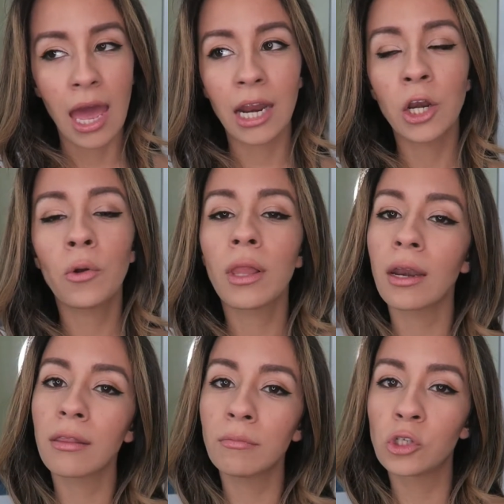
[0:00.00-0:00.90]
And I know a
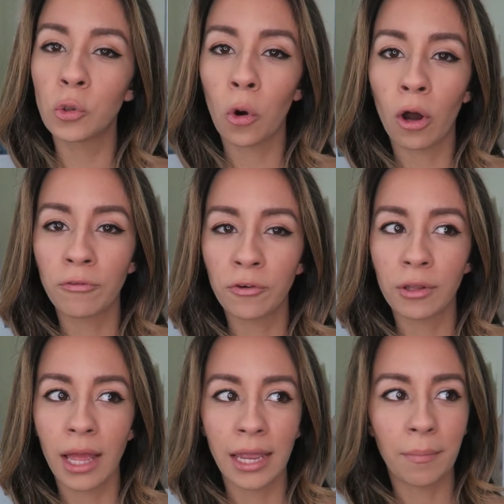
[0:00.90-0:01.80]
lot of them do
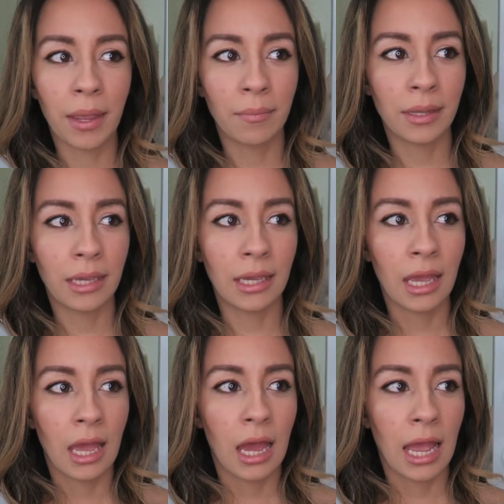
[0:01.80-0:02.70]
offer like maybe